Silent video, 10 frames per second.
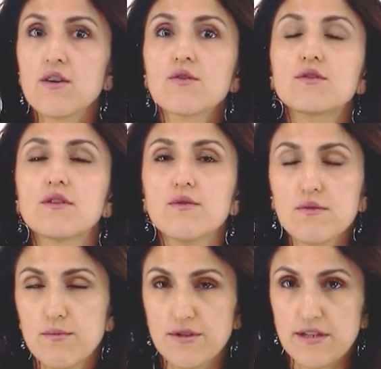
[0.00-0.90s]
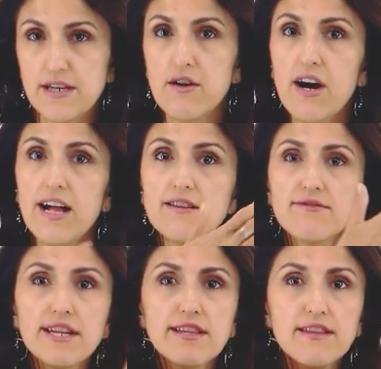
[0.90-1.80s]
Qutlug bo'lsin. Now I'll
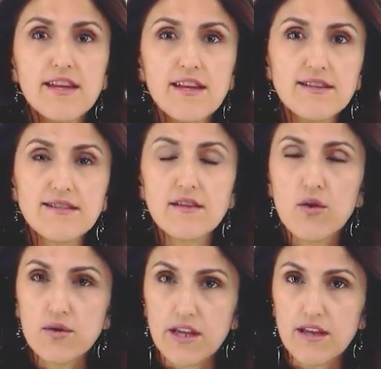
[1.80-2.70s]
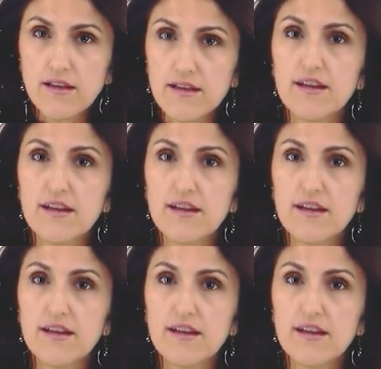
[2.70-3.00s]
read these slowly